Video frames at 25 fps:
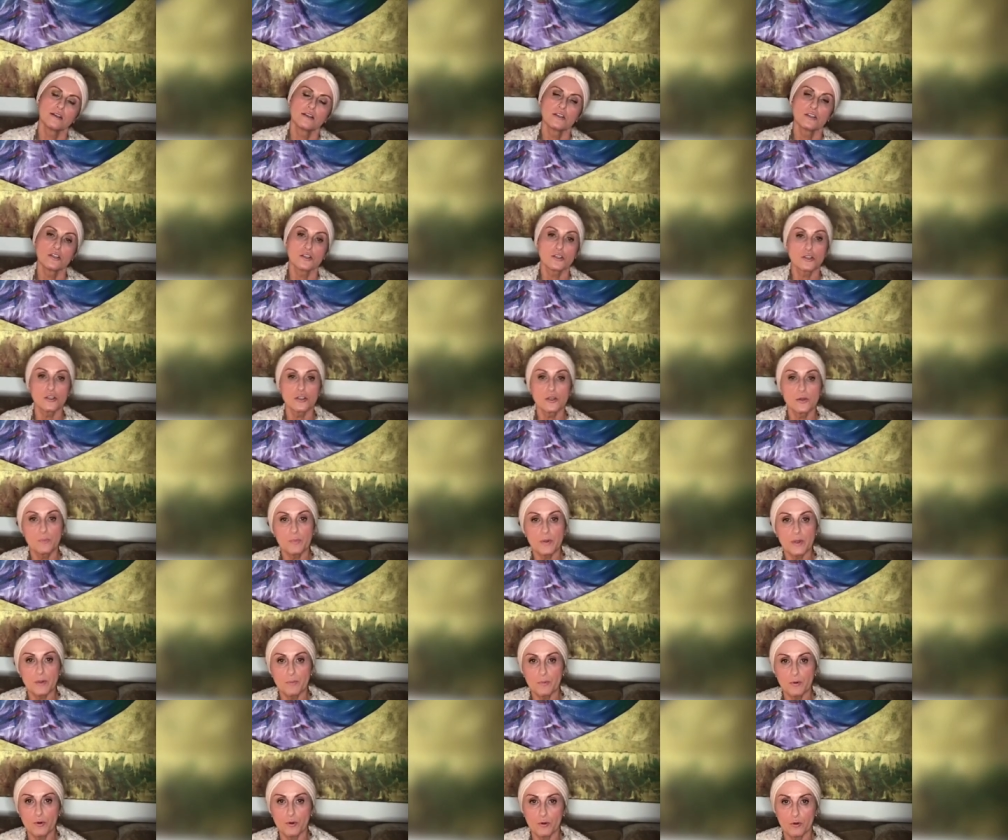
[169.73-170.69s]
To the
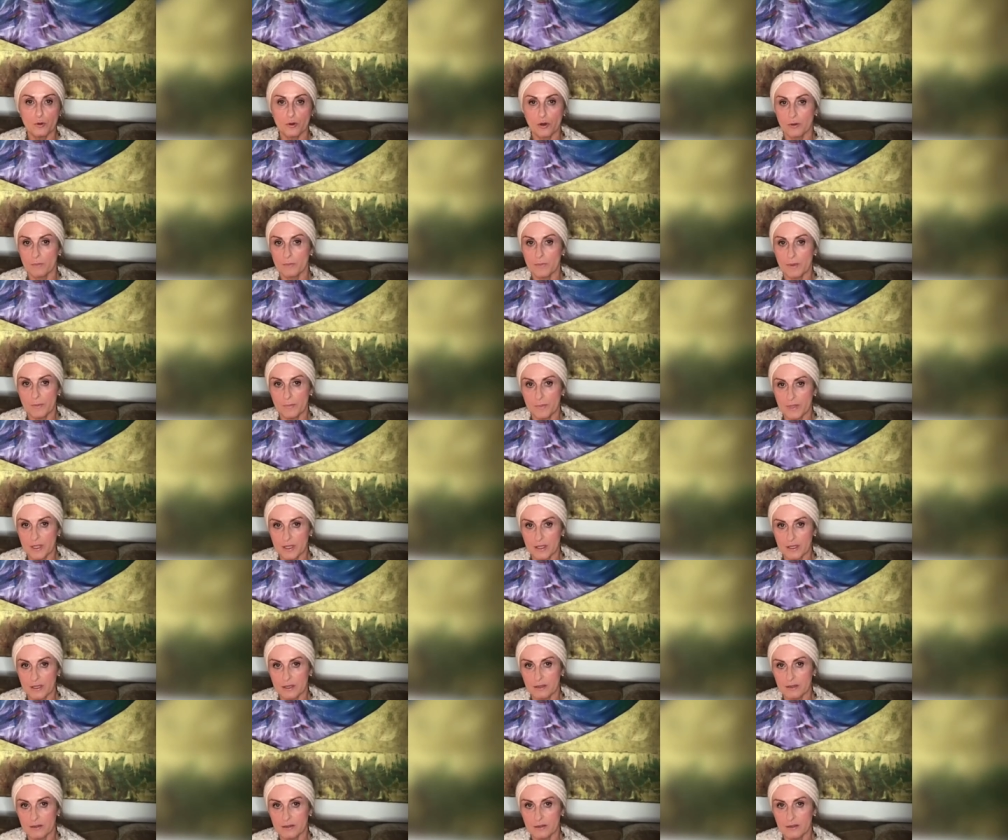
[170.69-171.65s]
people who are maybe
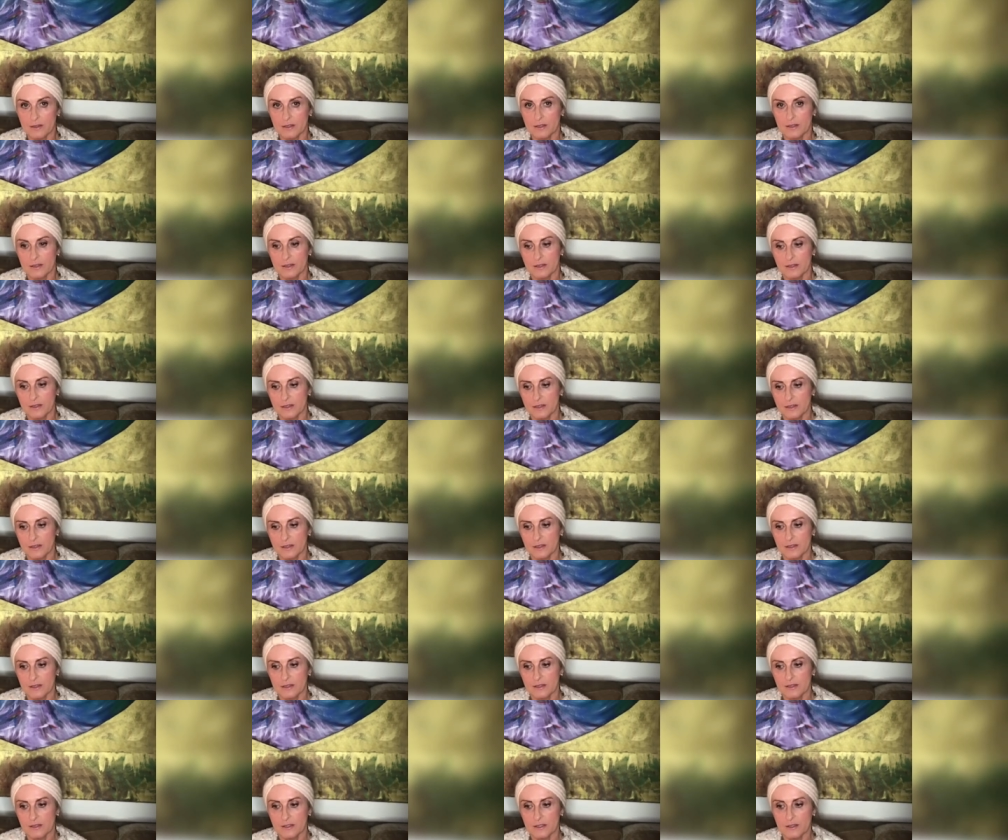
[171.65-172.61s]

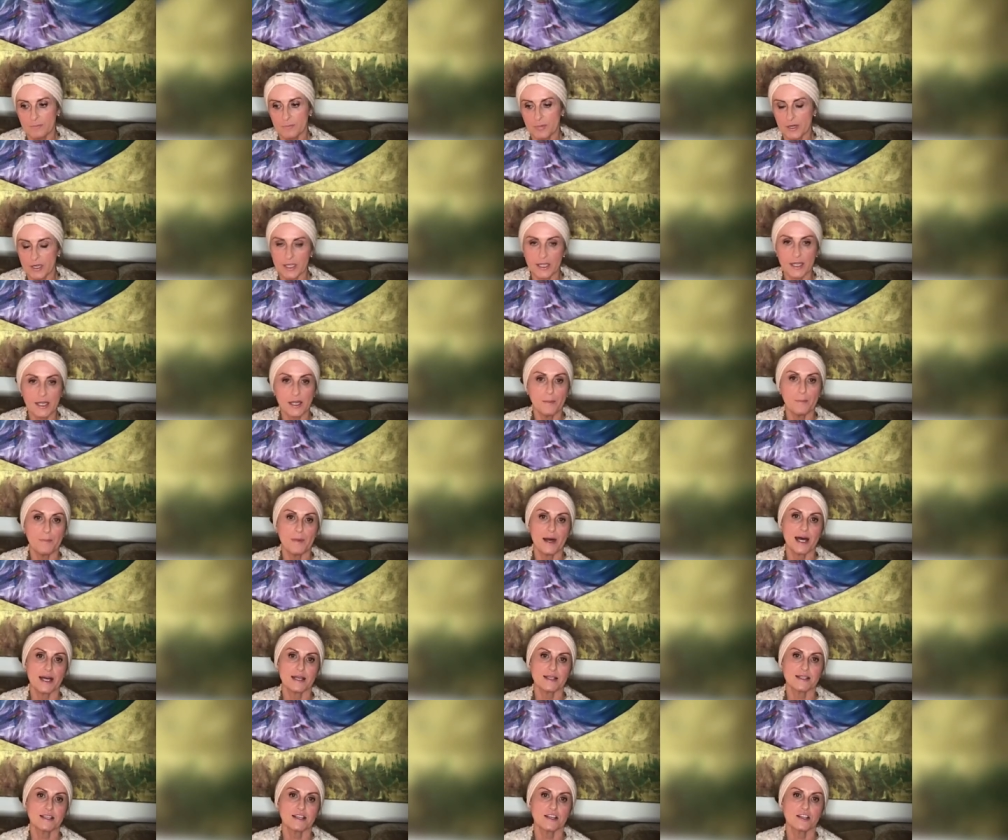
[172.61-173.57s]
bringing a
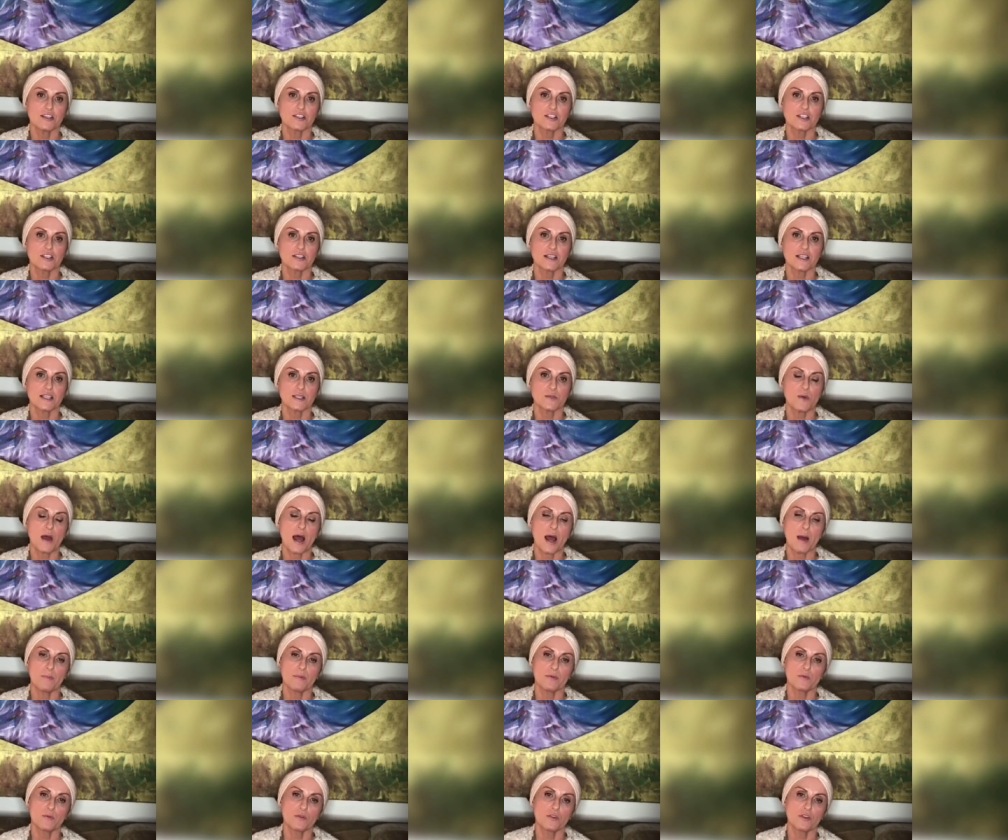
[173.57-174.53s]
message. That's what
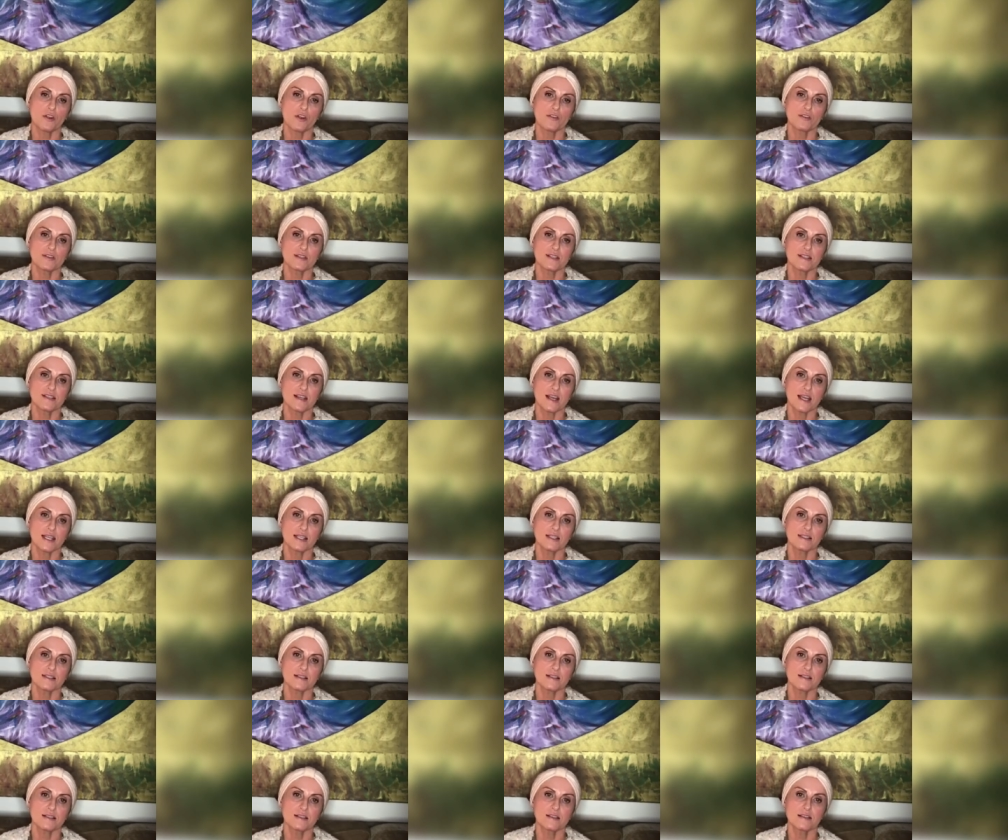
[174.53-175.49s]
happened with all the
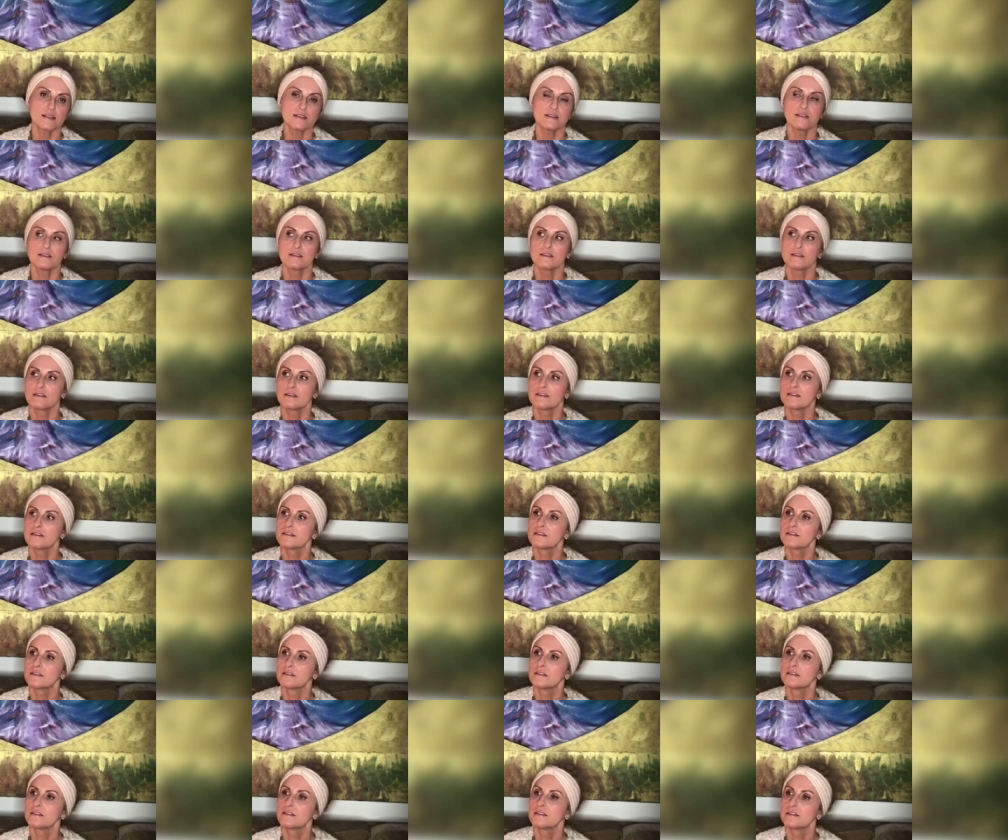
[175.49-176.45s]
saints,
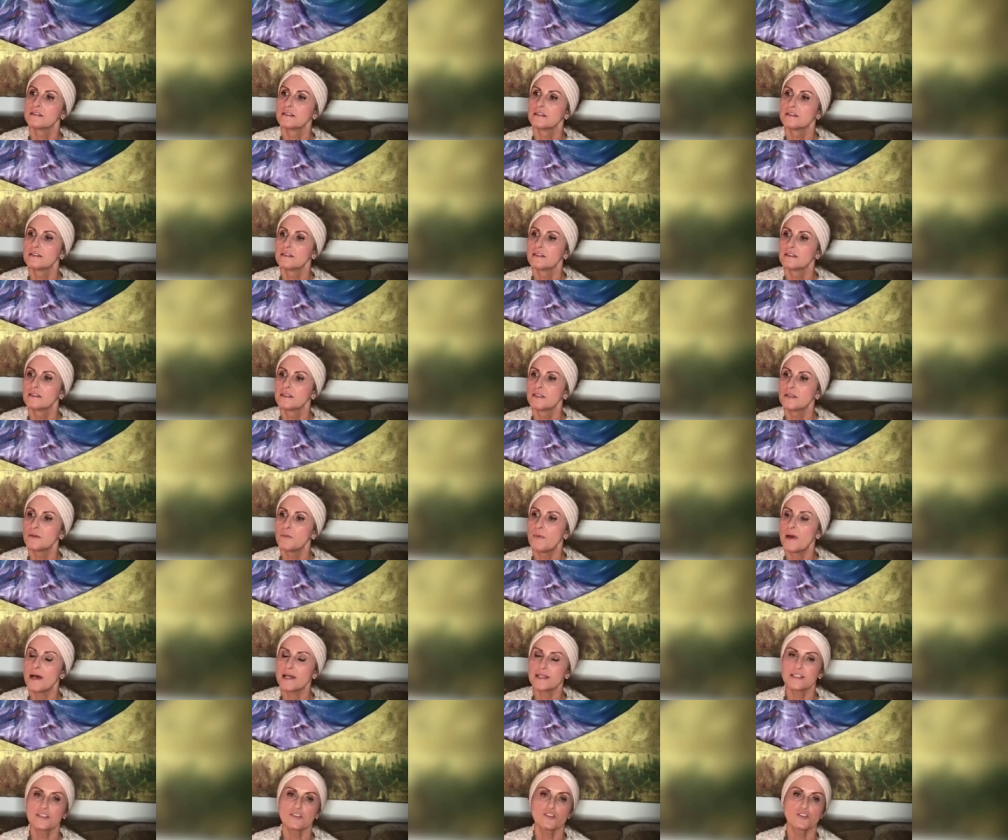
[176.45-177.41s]
the
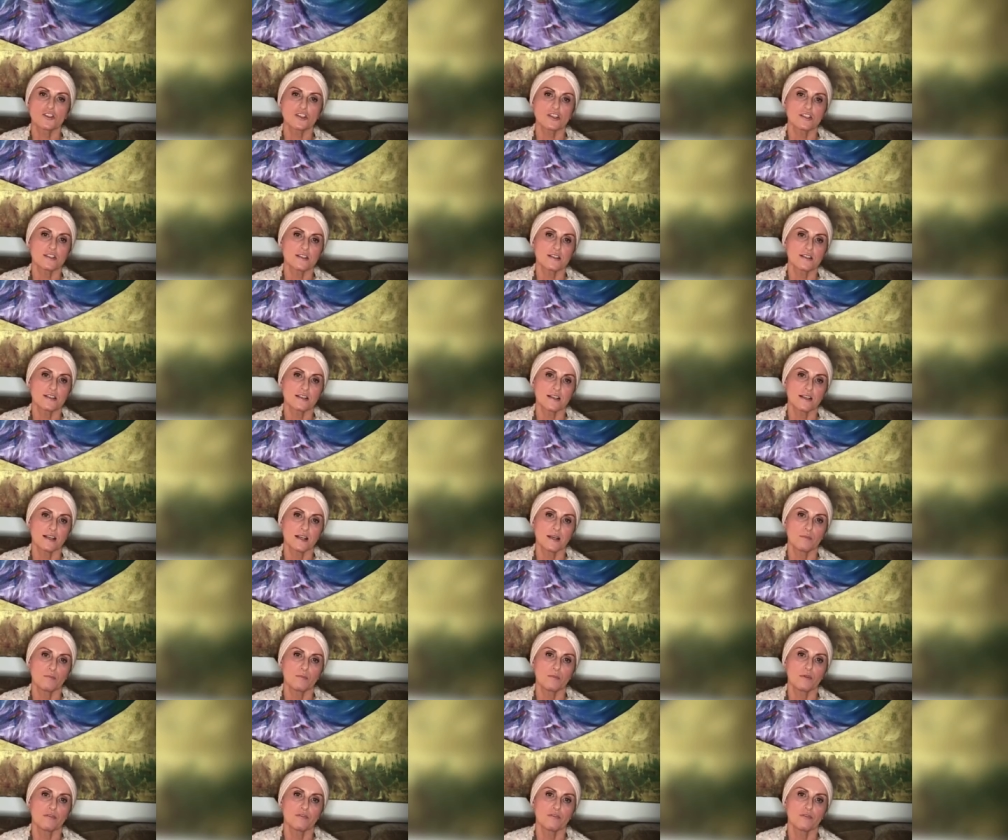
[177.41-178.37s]
messengers that came
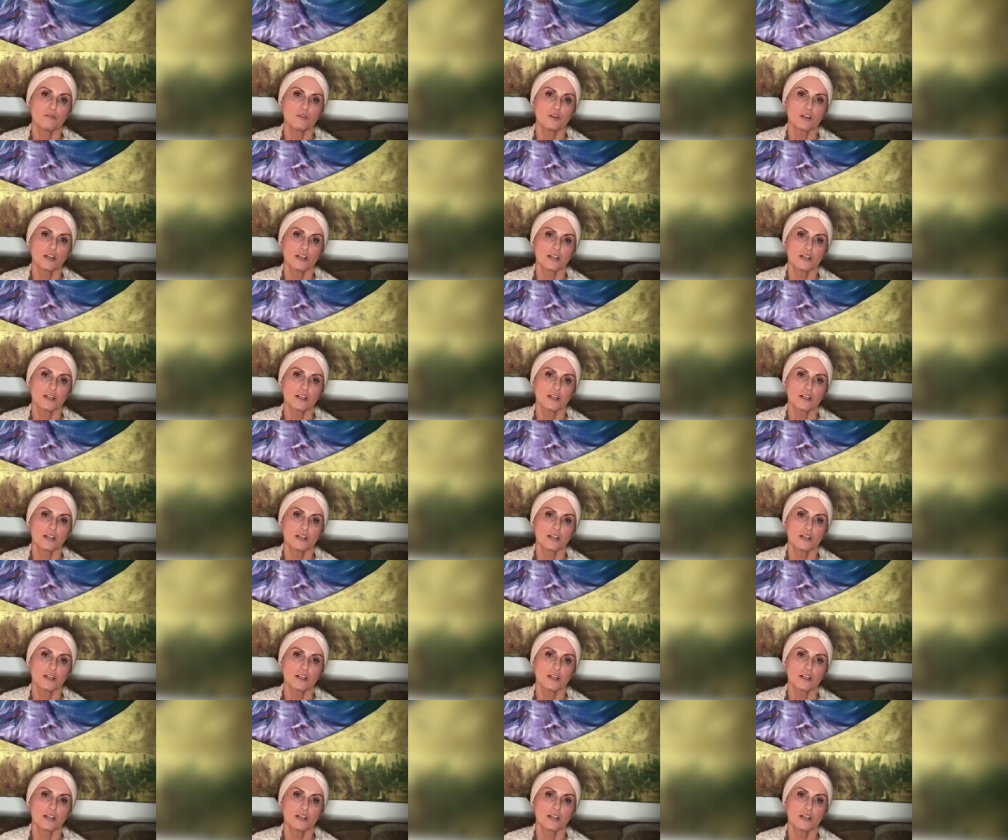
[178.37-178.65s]
before,